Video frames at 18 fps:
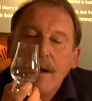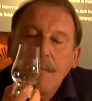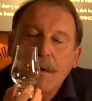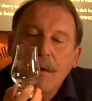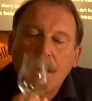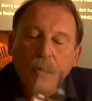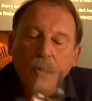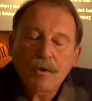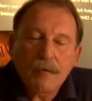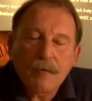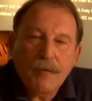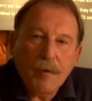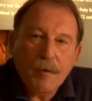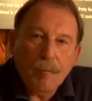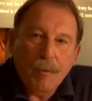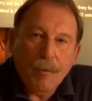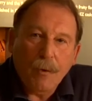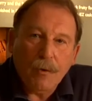Because of the
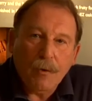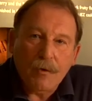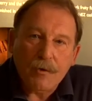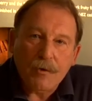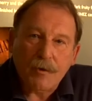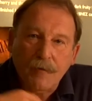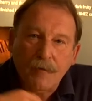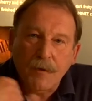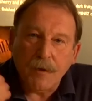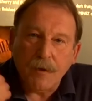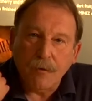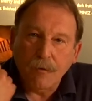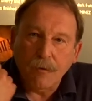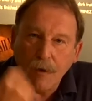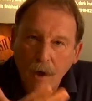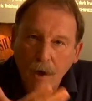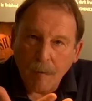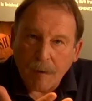importance of the
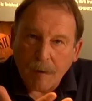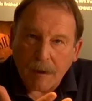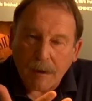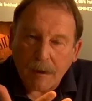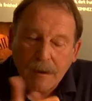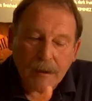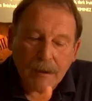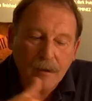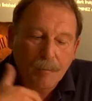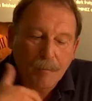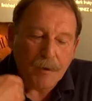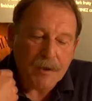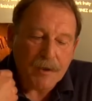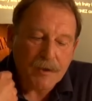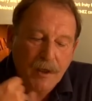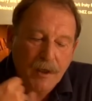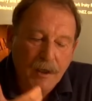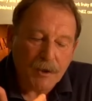aroma in
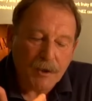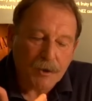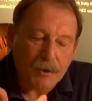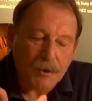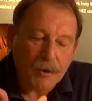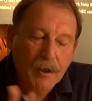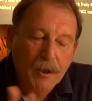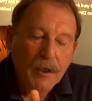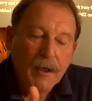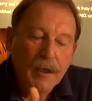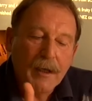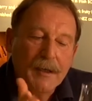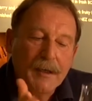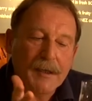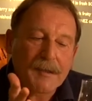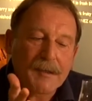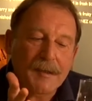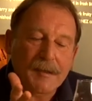appreciation,
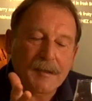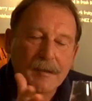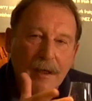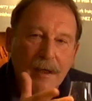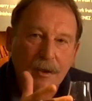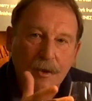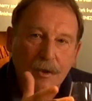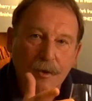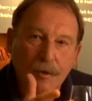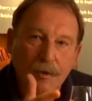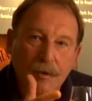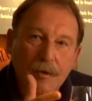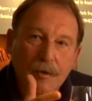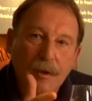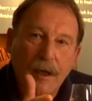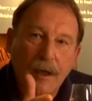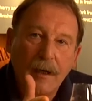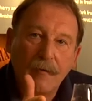it is essential
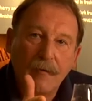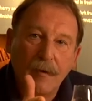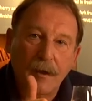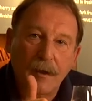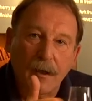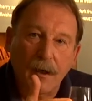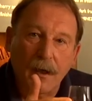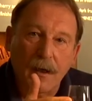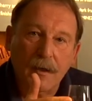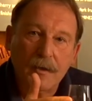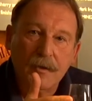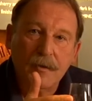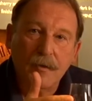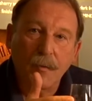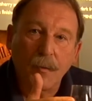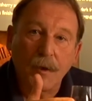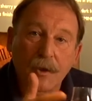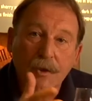to have a glass
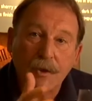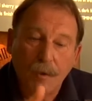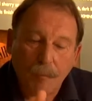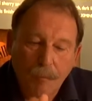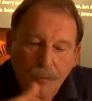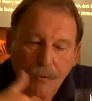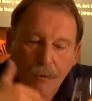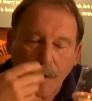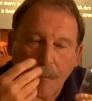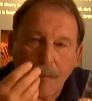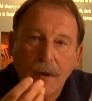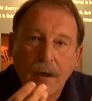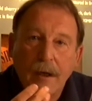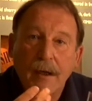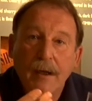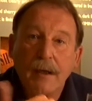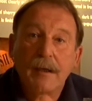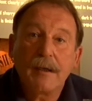which
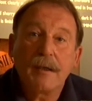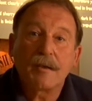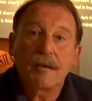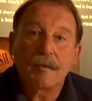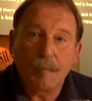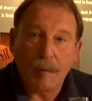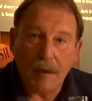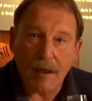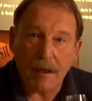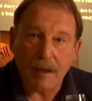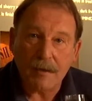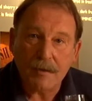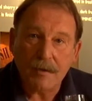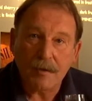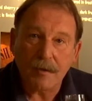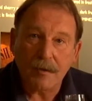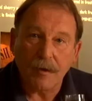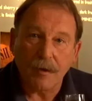properly
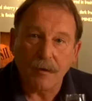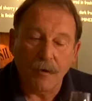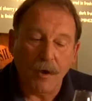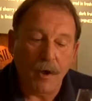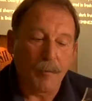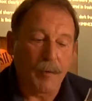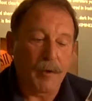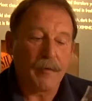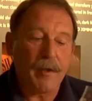displays the aroma.